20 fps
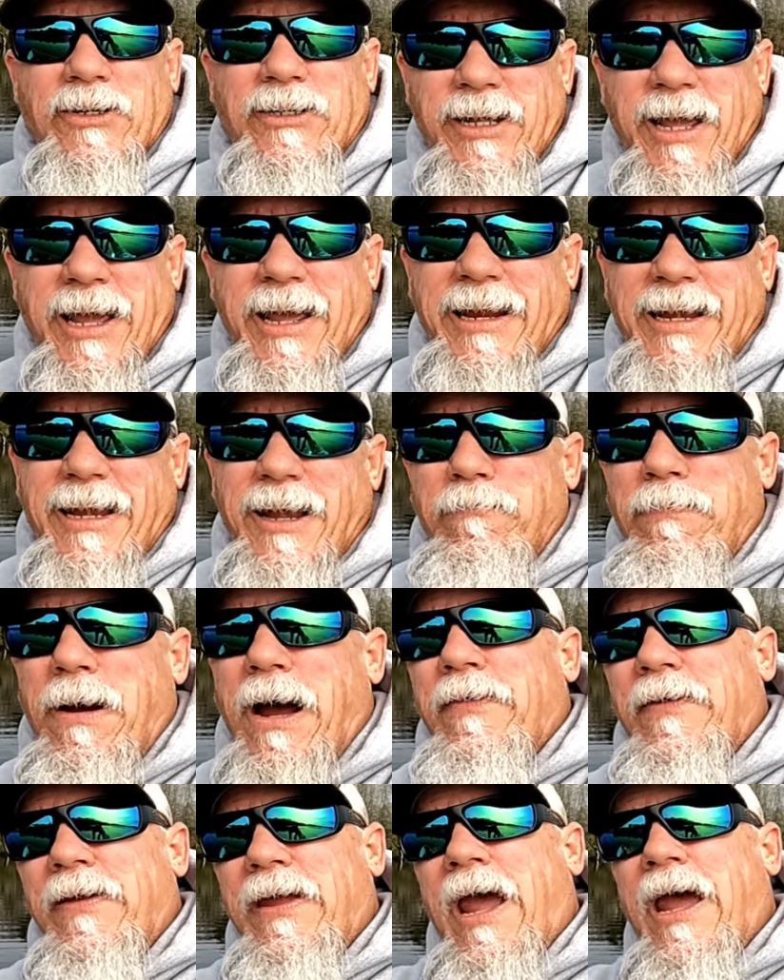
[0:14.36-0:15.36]
day, and then
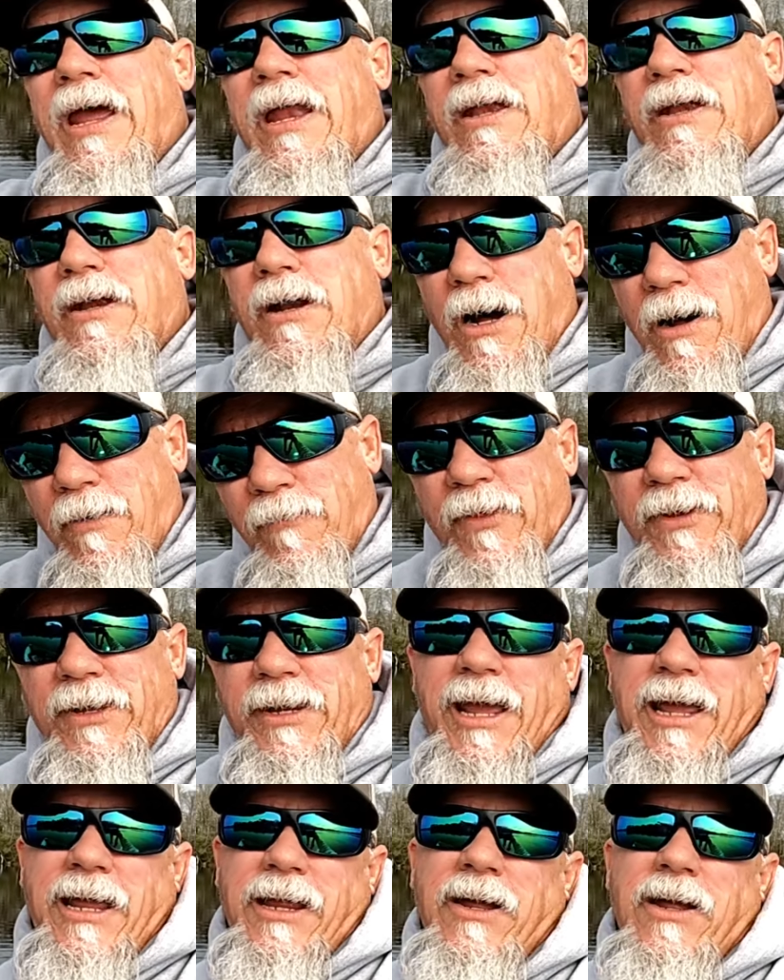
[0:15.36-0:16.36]
by the end of the
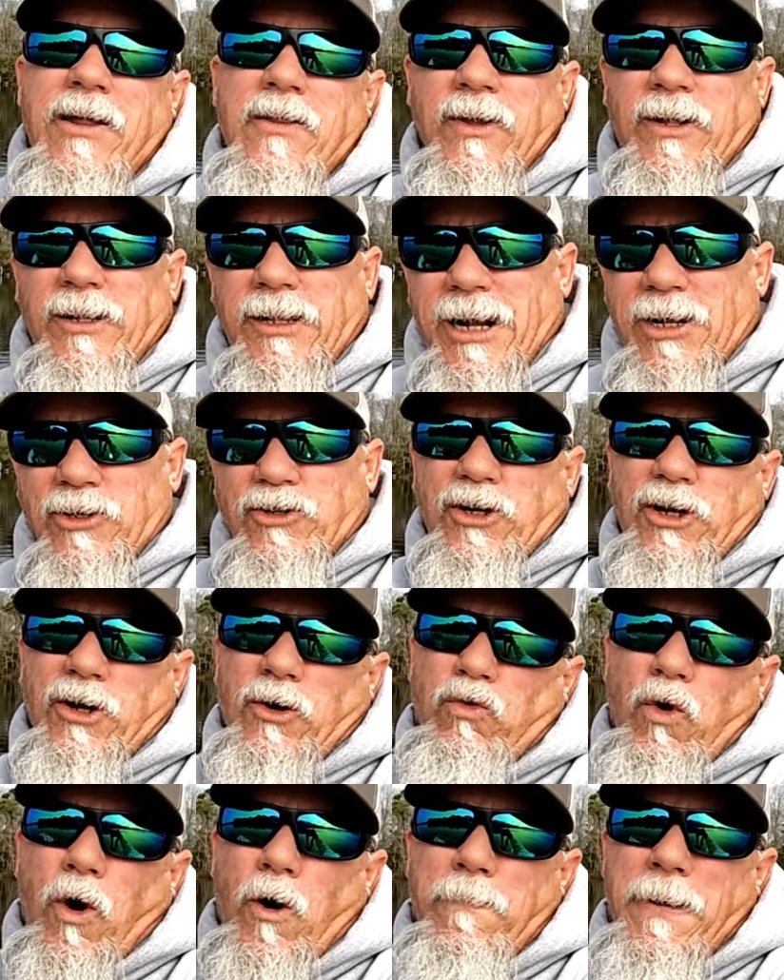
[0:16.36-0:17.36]
day, the clouds are gonna
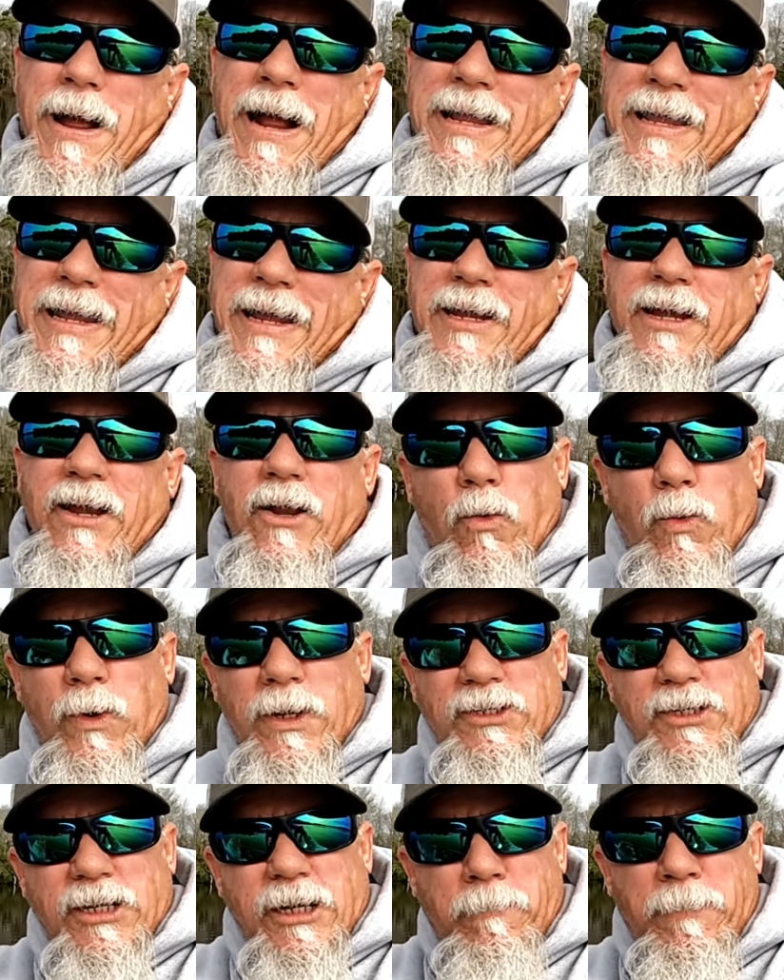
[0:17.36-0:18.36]
roll back in and the
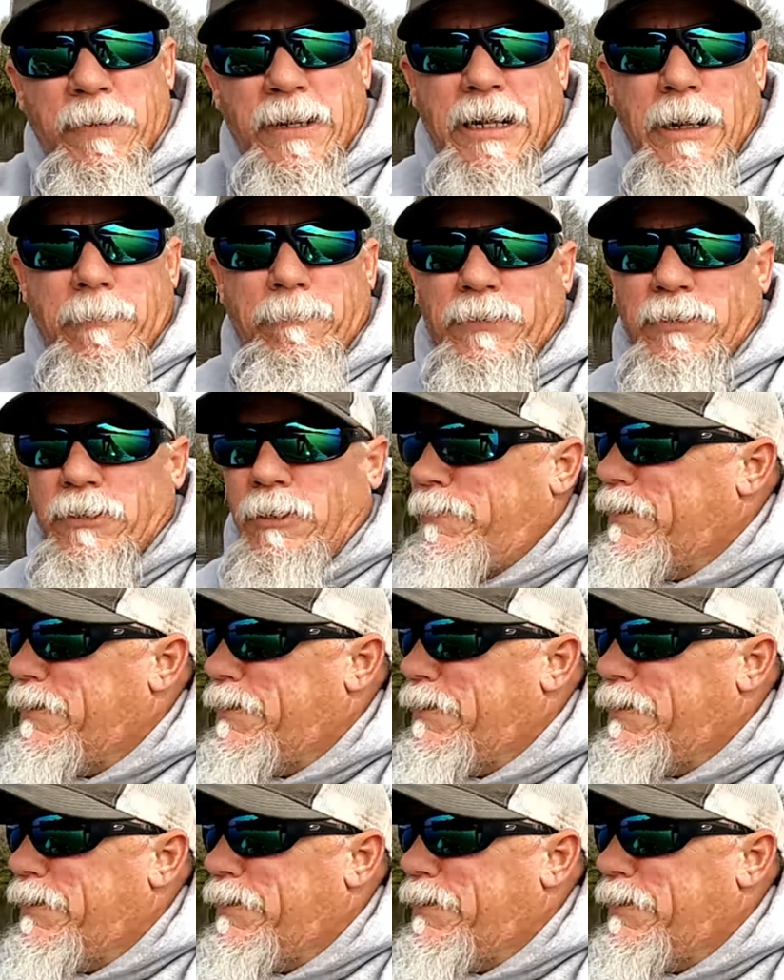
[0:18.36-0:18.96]
wind's gonna pick up a little